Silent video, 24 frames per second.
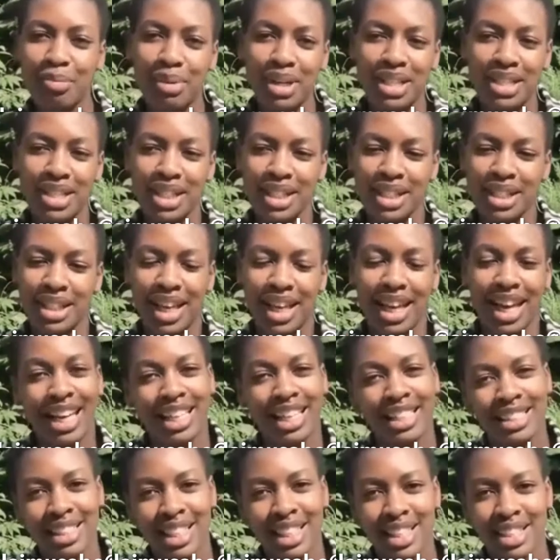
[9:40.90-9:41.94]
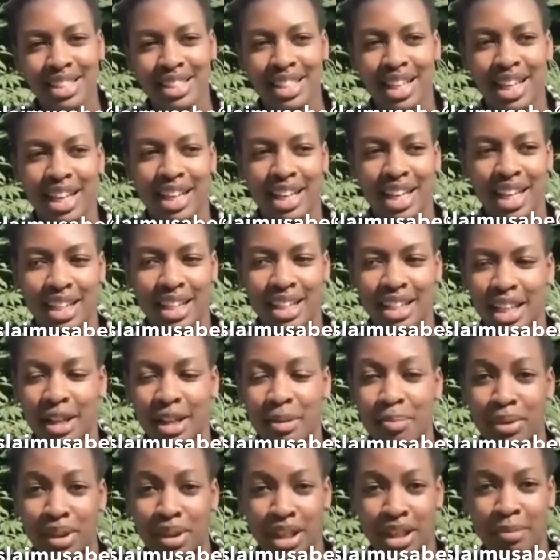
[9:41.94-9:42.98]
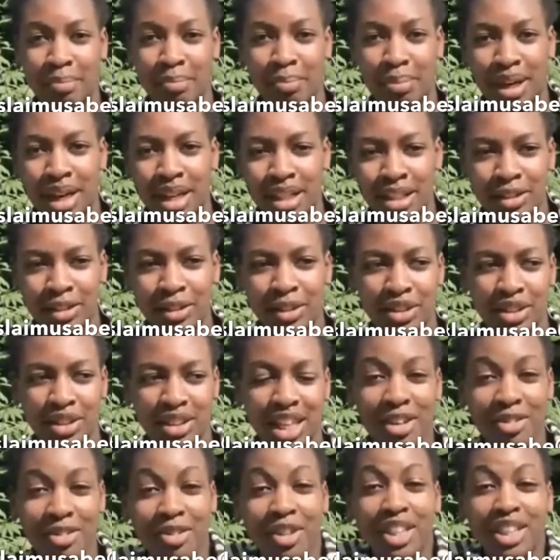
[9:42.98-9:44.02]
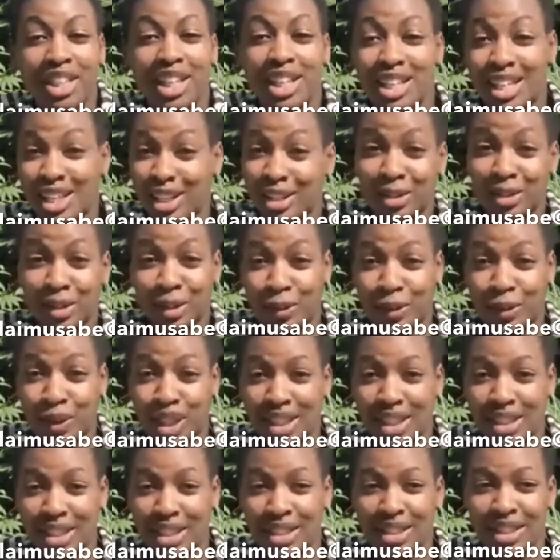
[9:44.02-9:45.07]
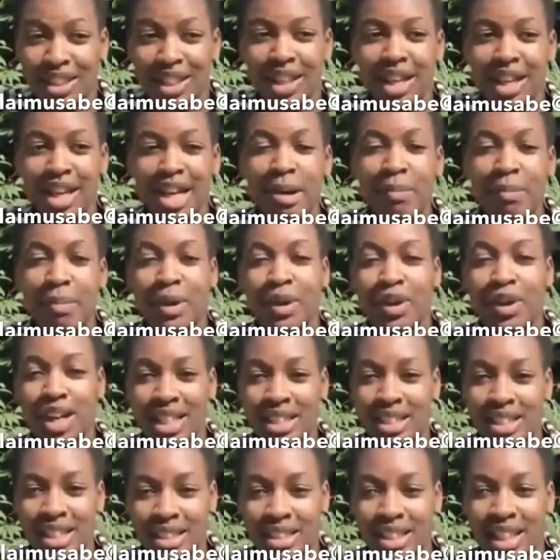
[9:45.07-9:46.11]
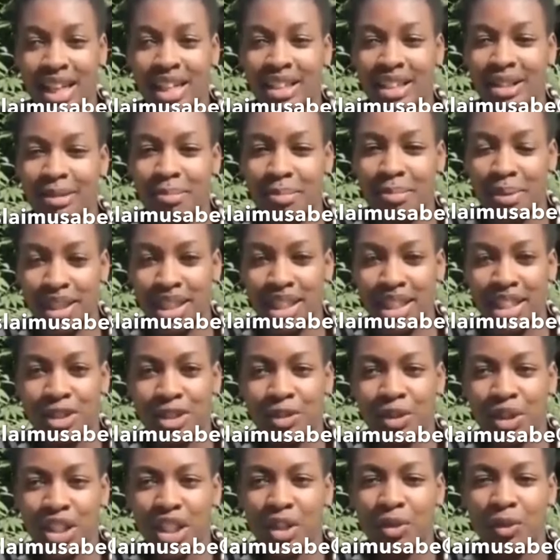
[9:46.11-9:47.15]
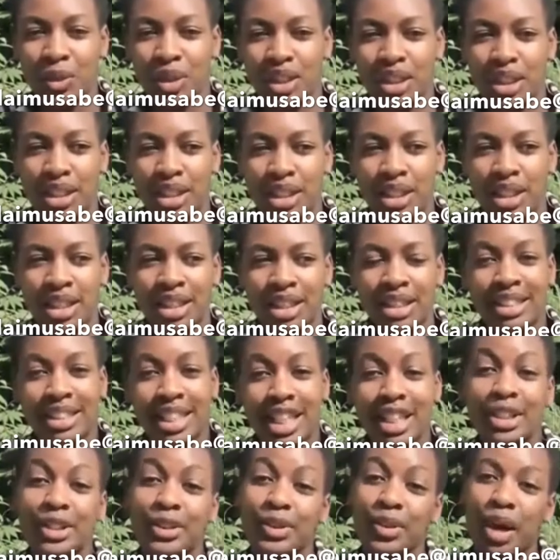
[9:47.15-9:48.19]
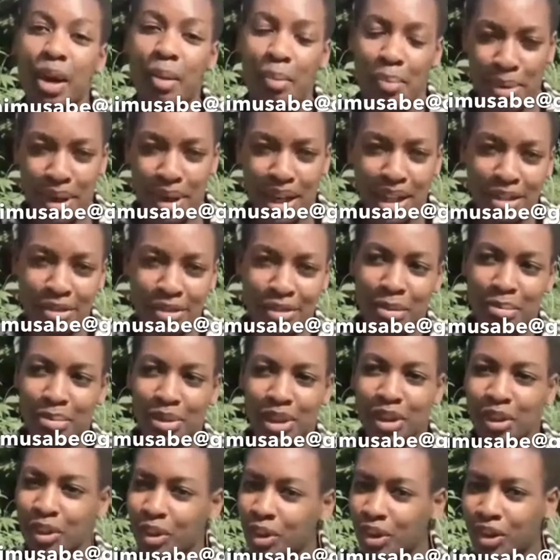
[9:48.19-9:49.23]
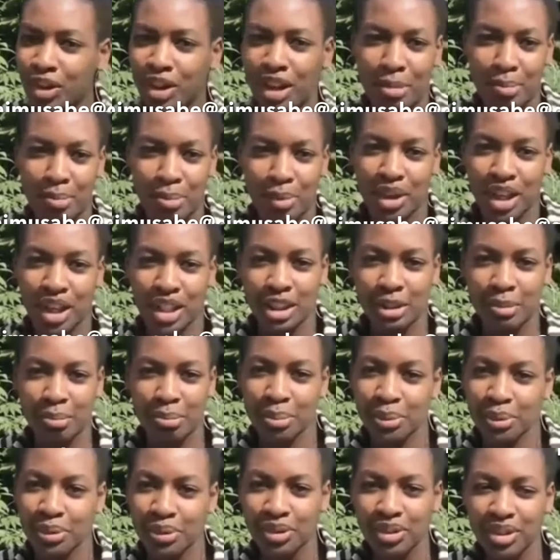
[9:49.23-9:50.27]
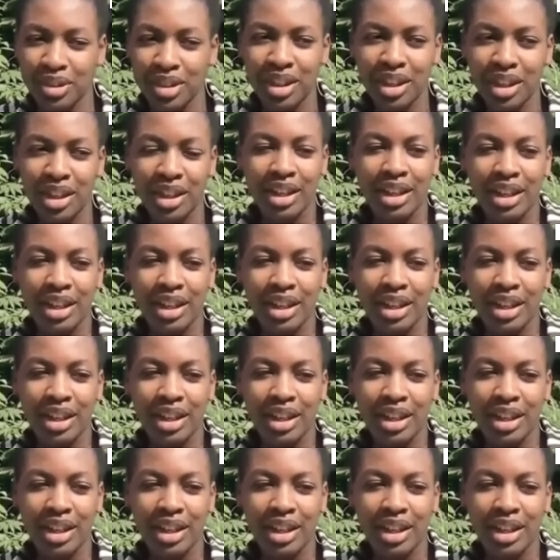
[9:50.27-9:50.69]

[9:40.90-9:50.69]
So basically, essays are like the important part because everyone can get good grades, but your essays are the part that is going to really set you apart from the whole application pool.